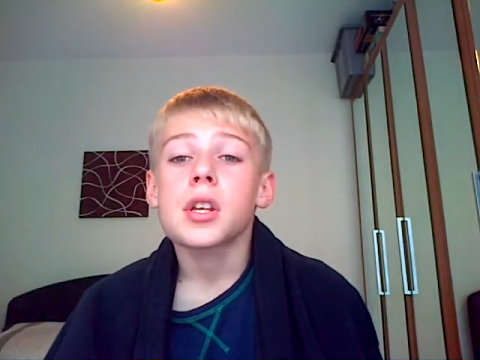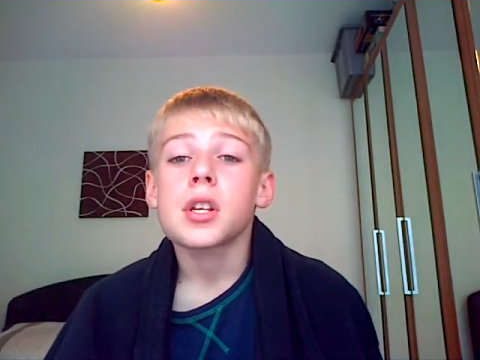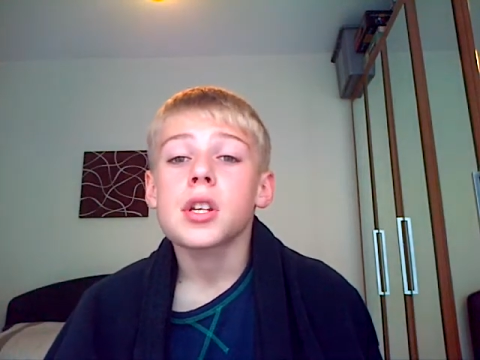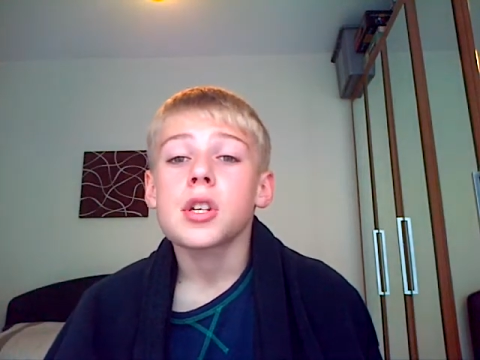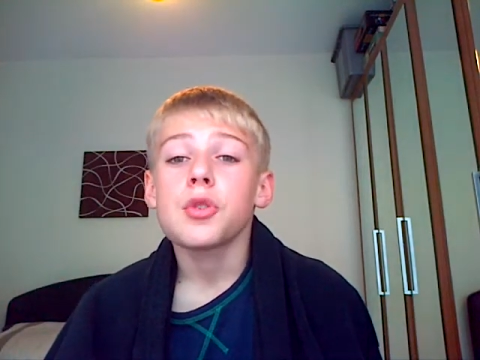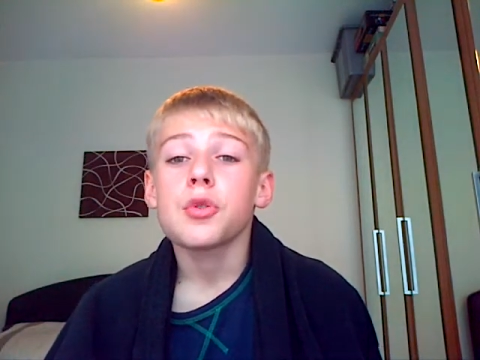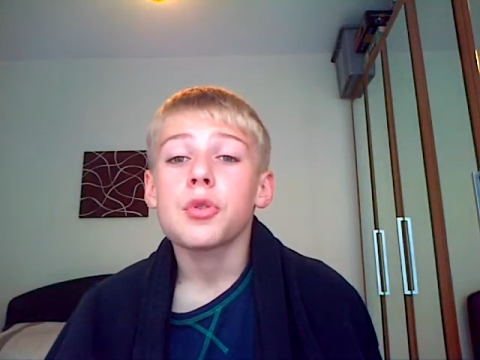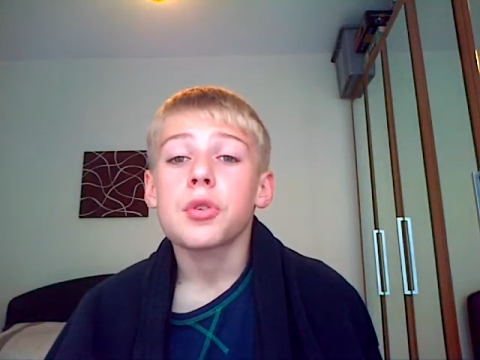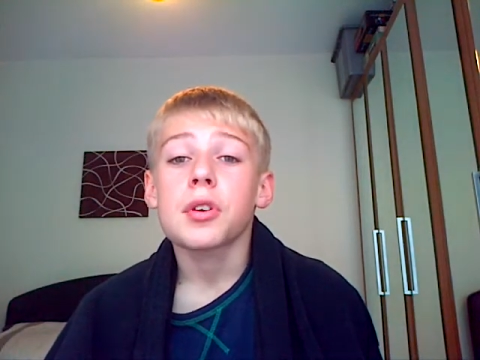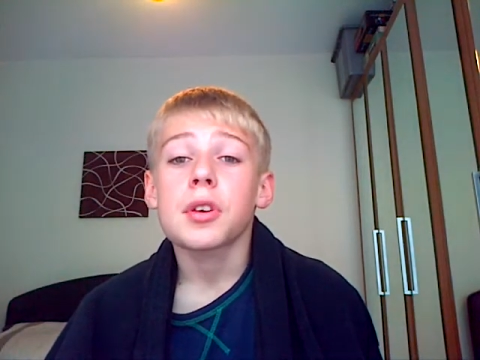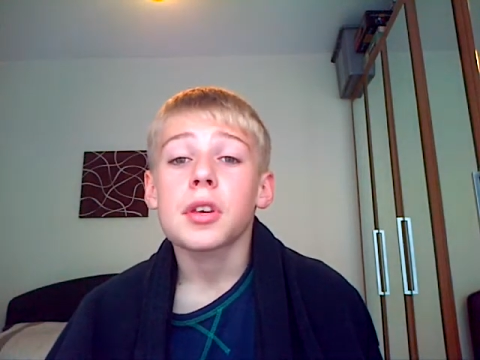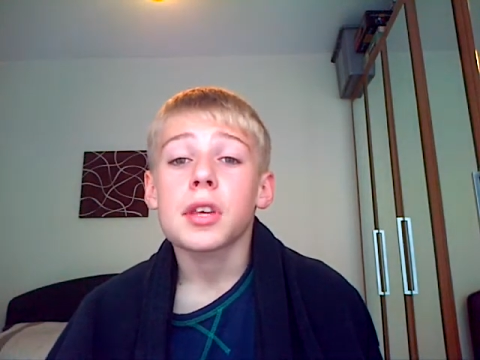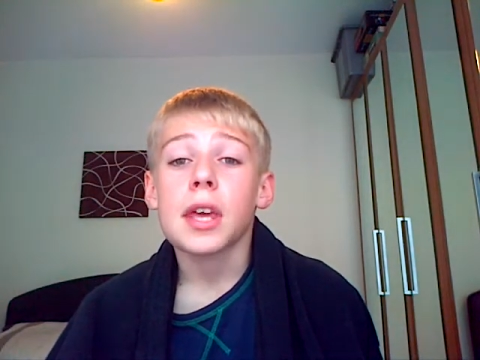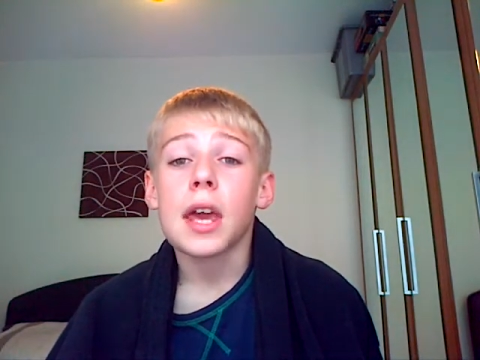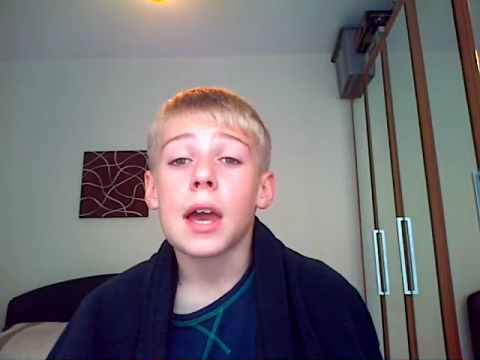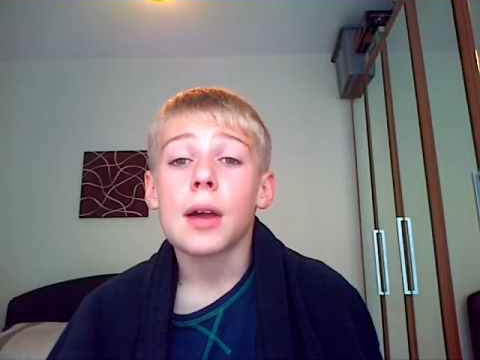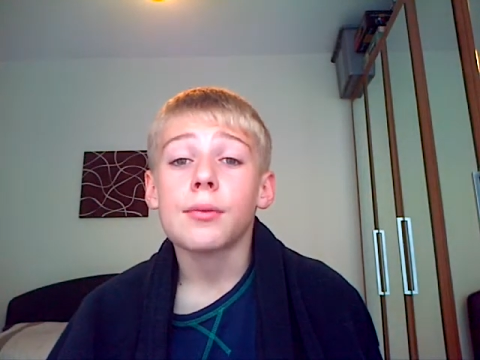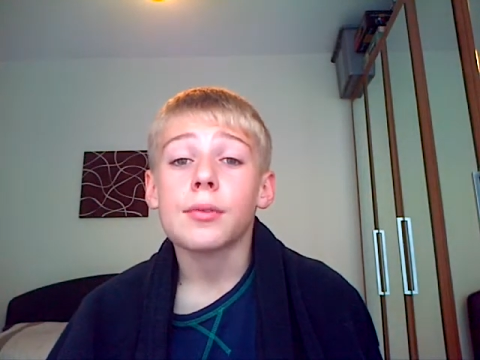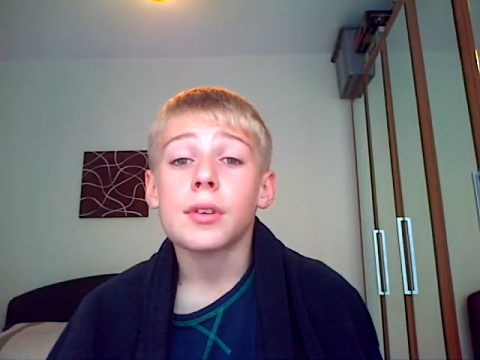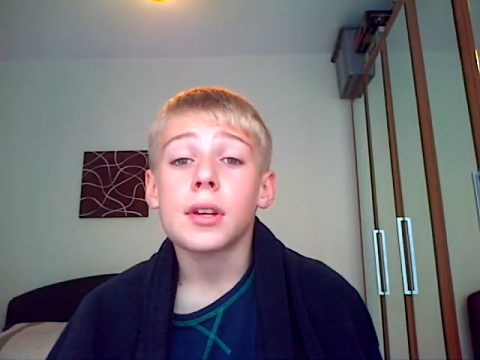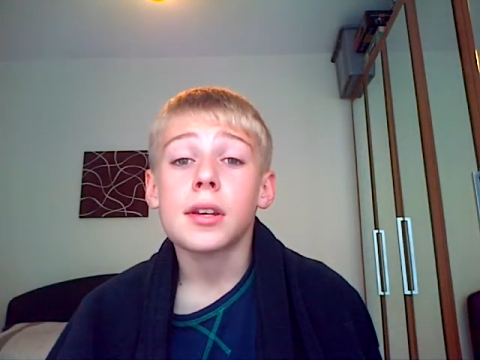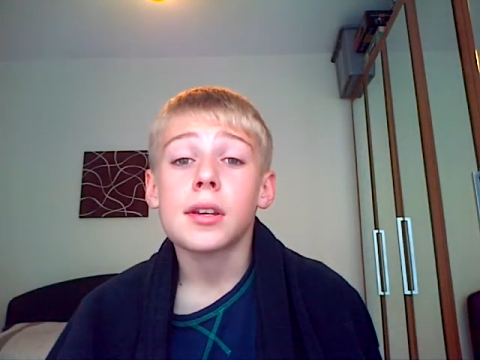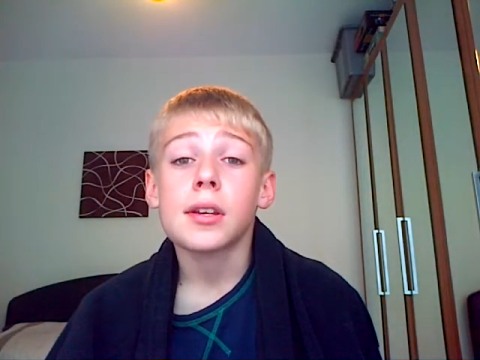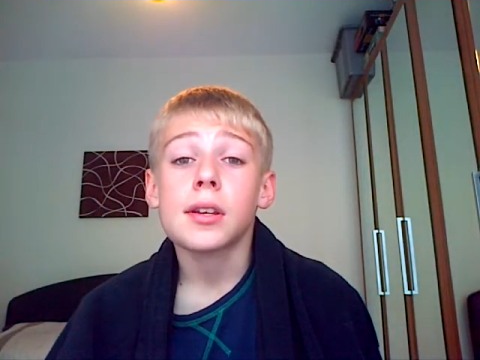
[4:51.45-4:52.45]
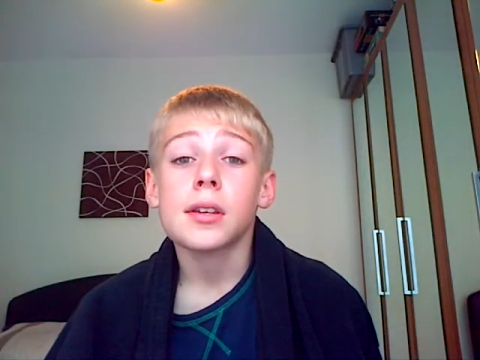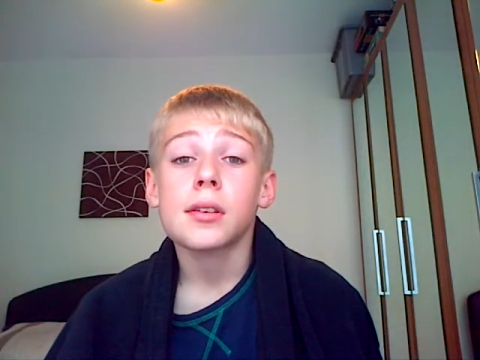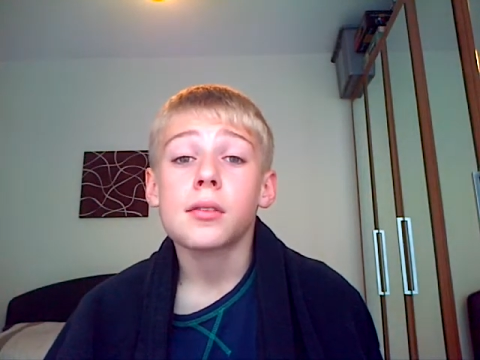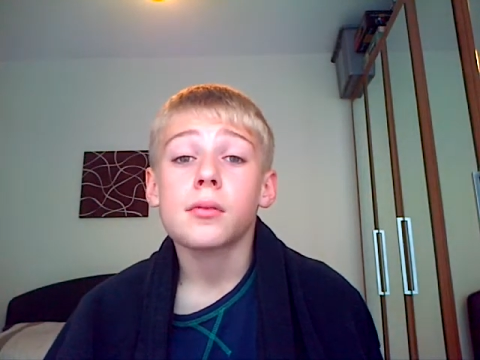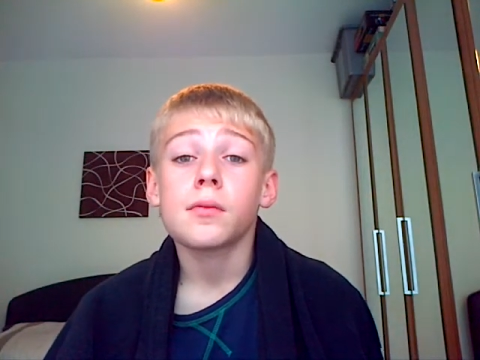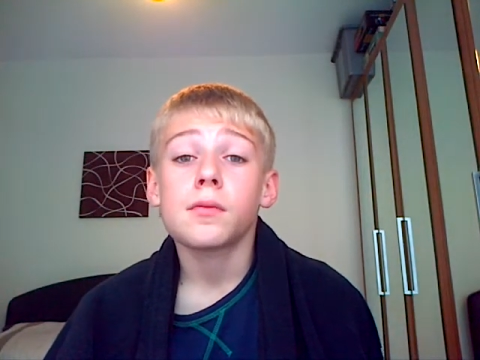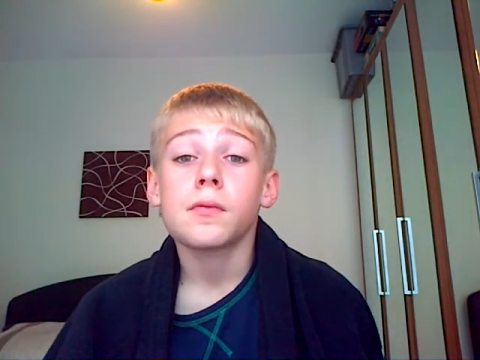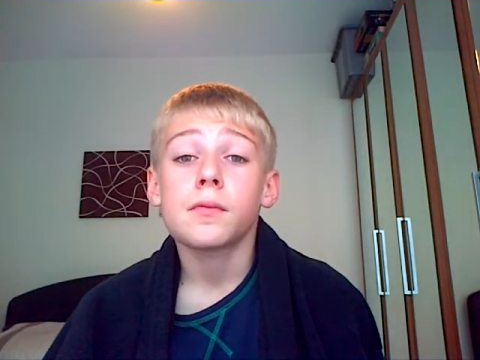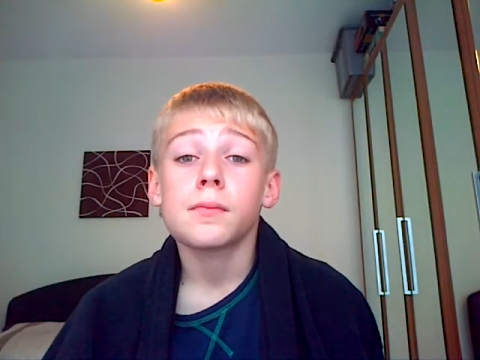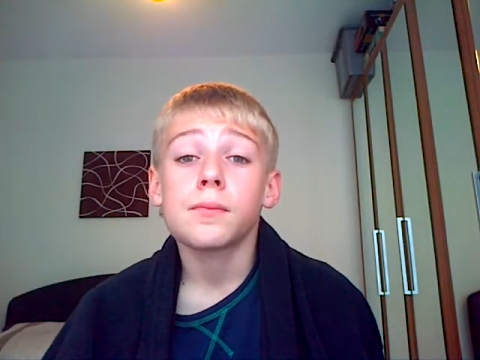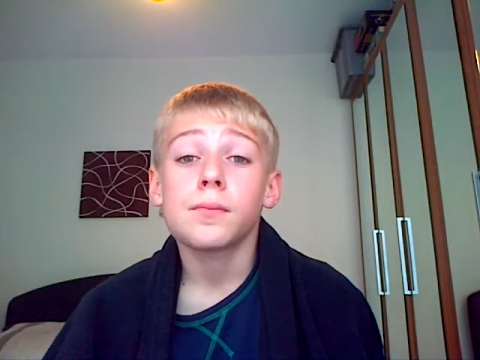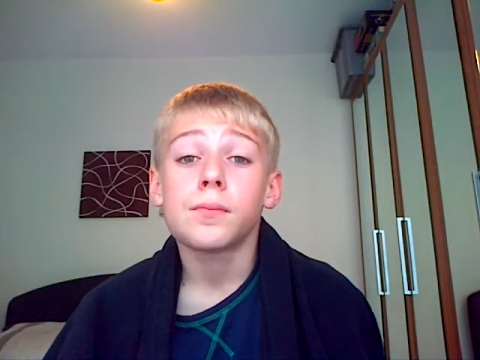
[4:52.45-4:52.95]
you can count
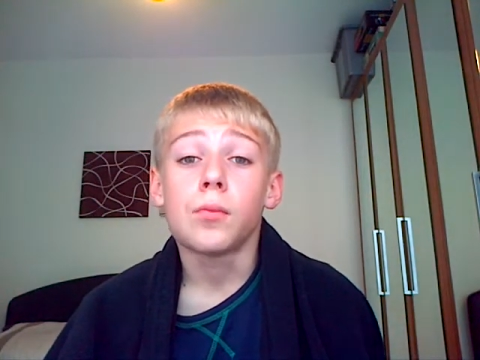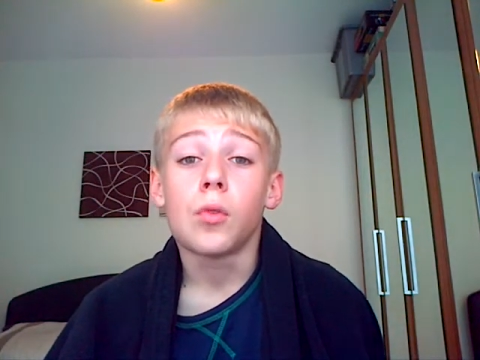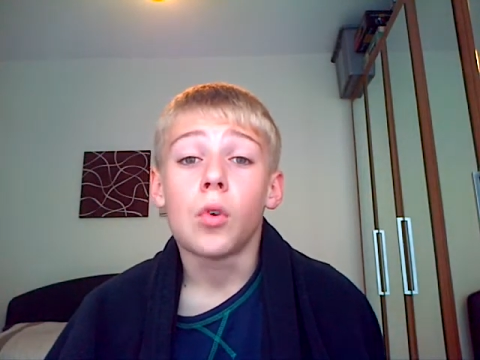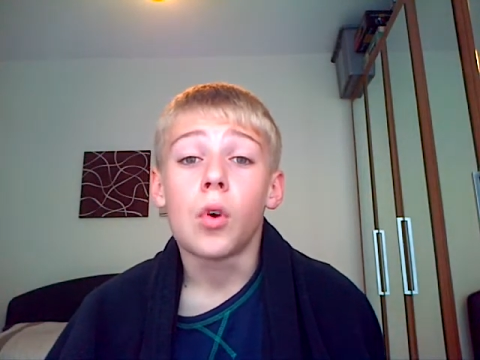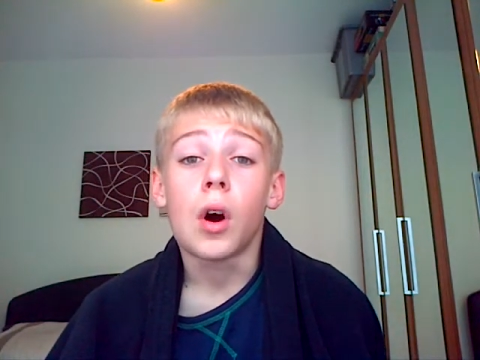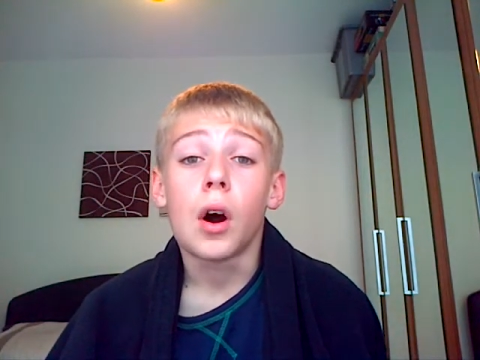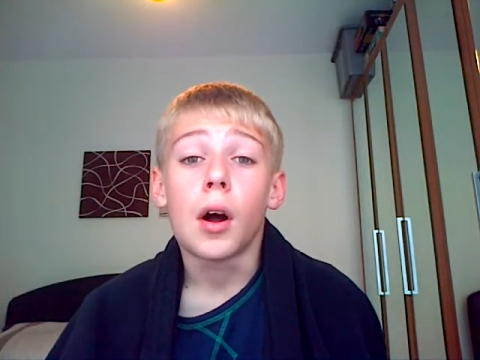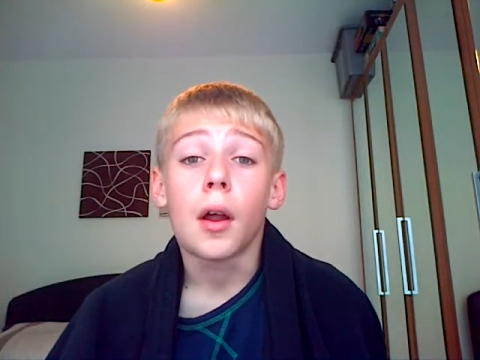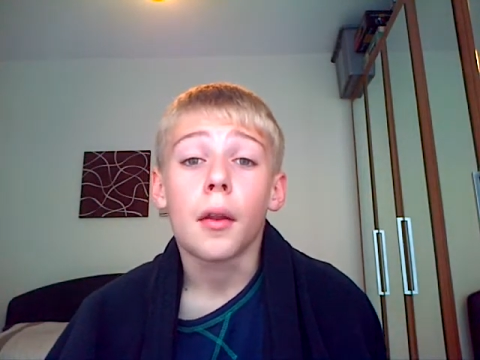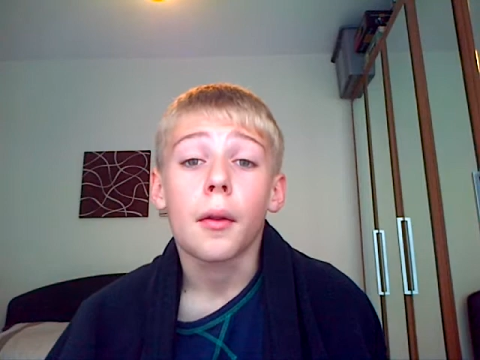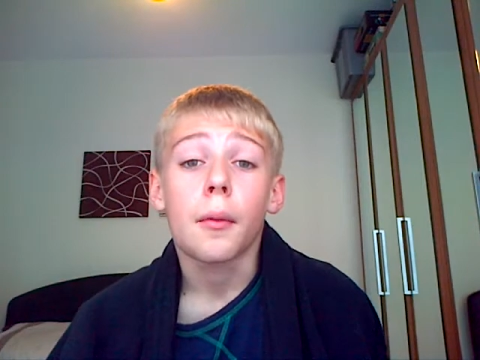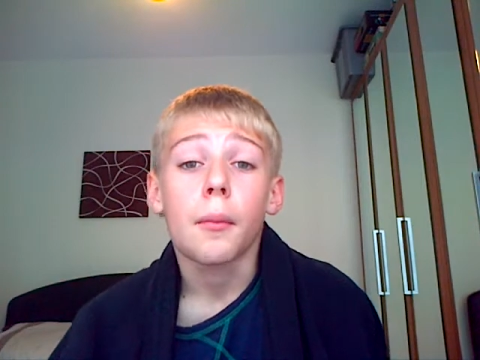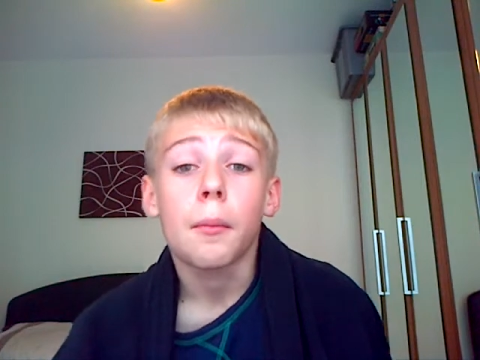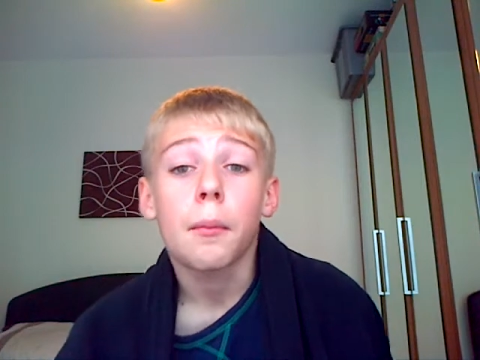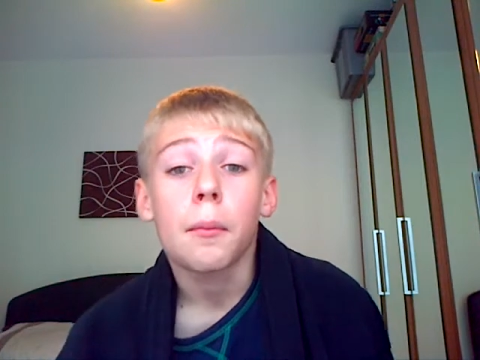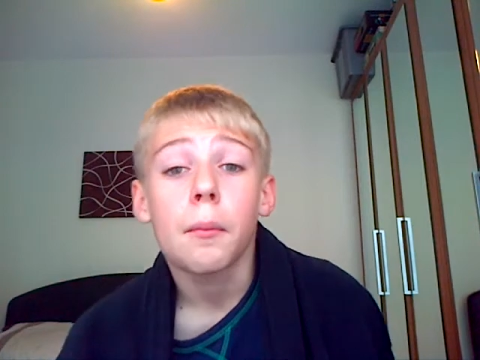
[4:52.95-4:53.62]
one.